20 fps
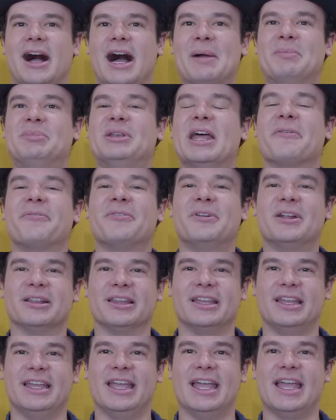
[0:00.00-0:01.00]
I'm
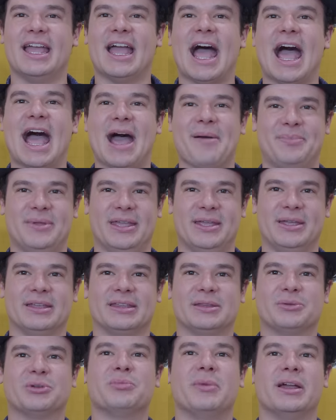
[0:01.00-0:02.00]
definitely
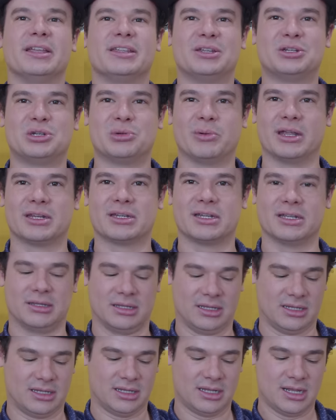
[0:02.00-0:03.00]
happy with my situation.